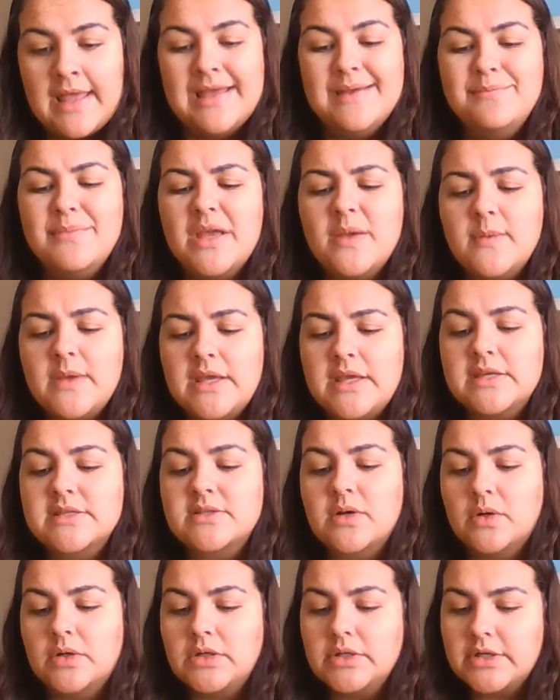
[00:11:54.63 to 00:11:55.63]
"Maybe he's
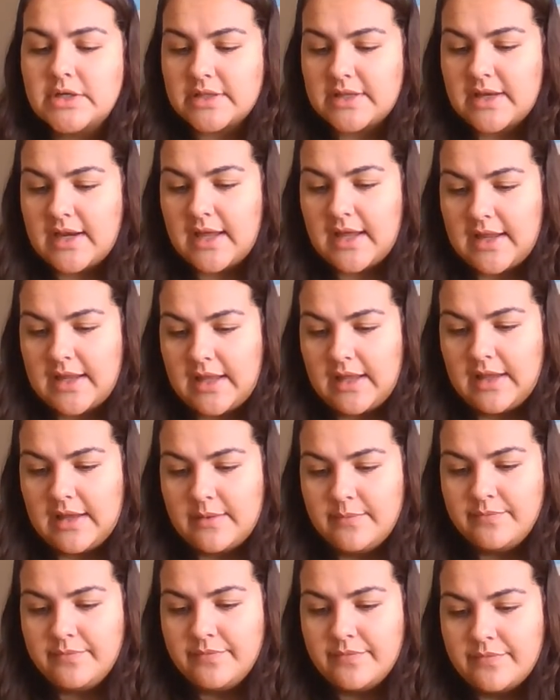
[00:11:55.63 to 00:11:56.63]
older than I
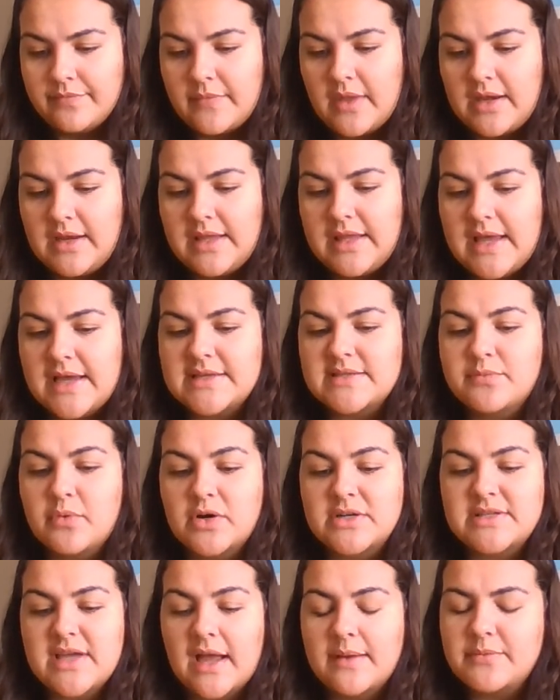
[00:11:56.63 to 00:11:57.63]
am, and he has more
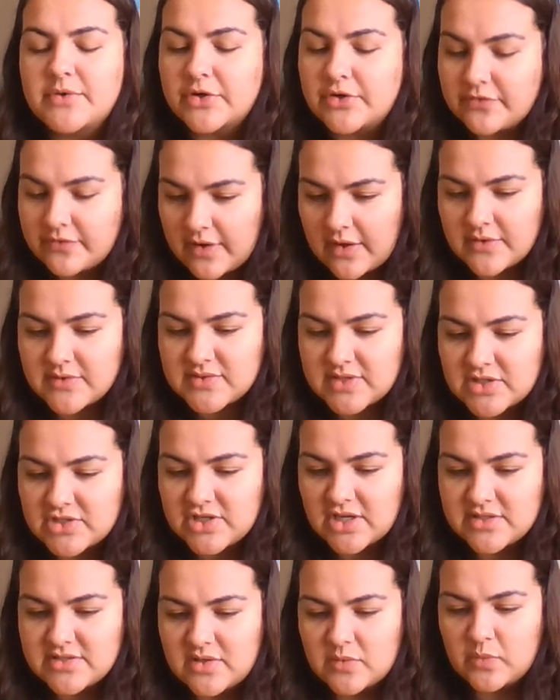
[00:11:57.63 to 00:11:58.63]
time to grow,"
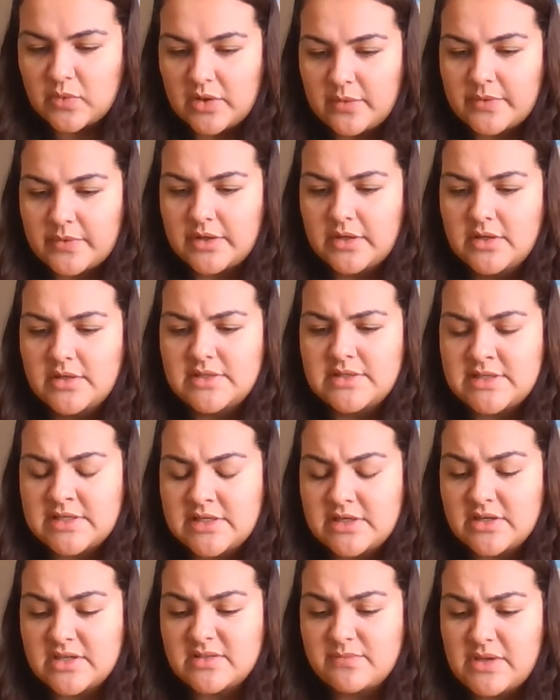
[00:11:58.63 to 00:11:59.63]
suggested Wilbur.
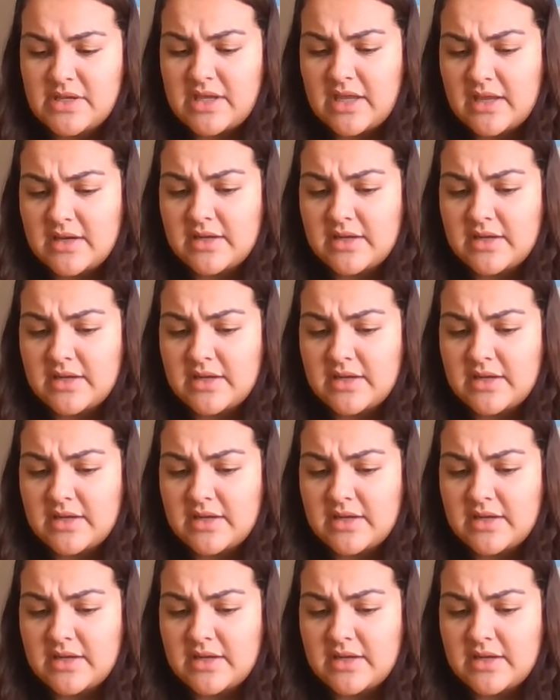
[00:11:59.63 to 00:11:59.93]
Tears began